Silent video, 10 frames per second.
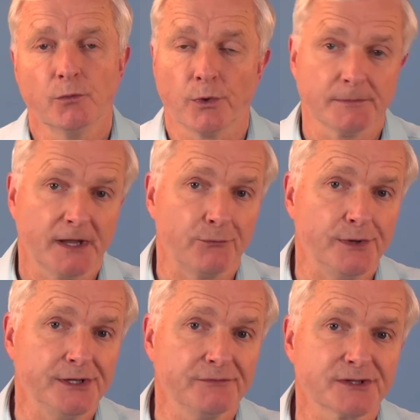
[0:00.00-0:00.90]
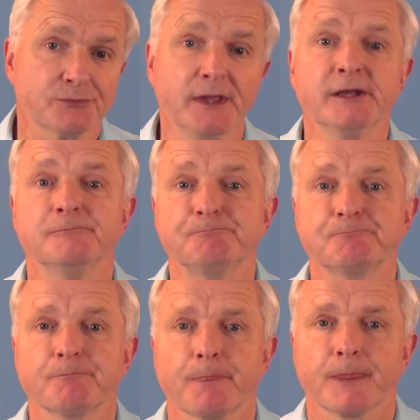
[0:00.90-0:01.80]
What am I reading this week?
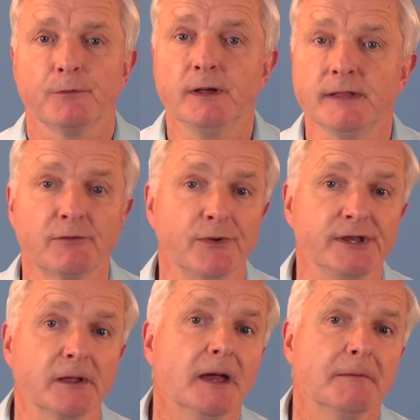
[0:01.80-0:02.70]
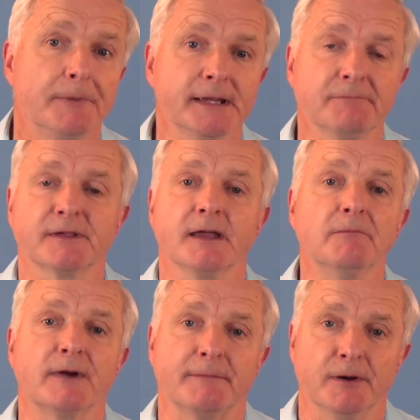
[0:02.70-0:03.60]
Well, I'm reading Pick Up the
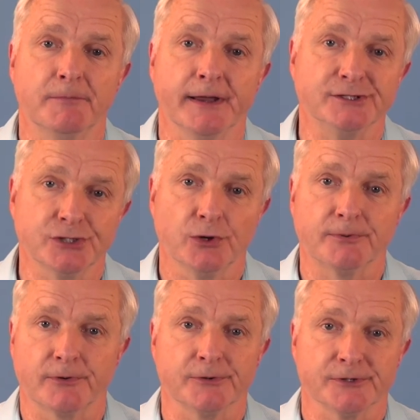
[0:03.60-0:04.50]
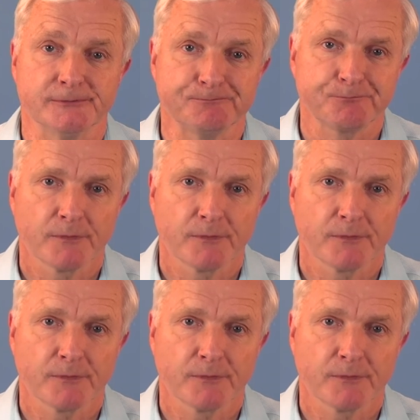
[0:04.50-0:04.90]
Gum Wrapper by Joe Barotto.